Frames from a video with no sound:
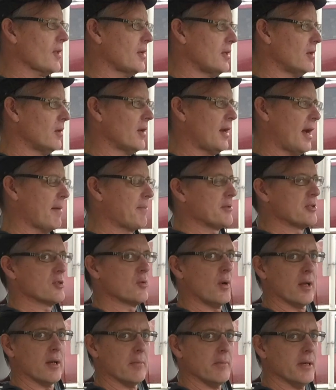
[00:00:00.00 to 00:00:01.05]
you know, it happens
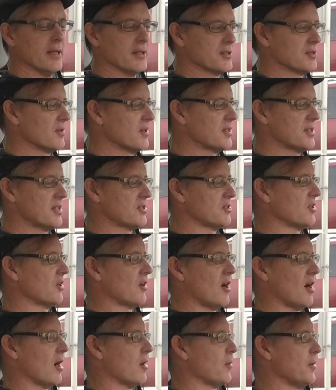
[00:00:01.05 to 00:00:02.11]
quite a bit. So this isn't a
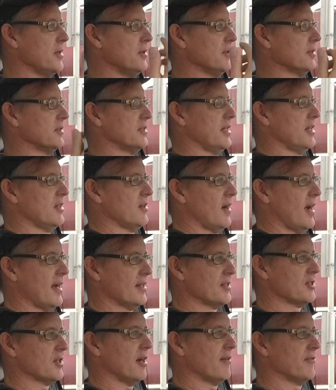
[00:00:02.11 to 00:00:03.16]
car where you can take your
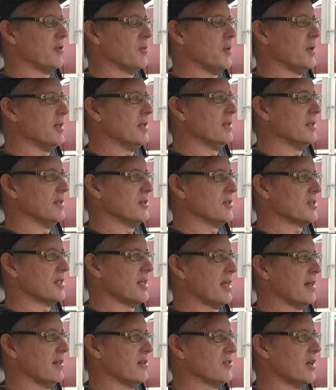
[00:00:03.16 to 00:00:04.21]
hands off the wheel and just
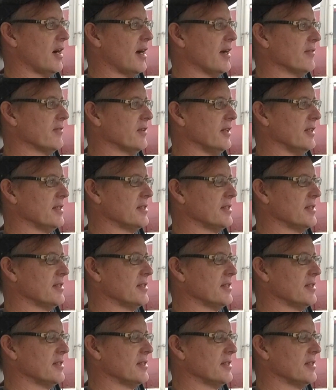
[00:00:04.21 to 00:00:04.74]
let it drive.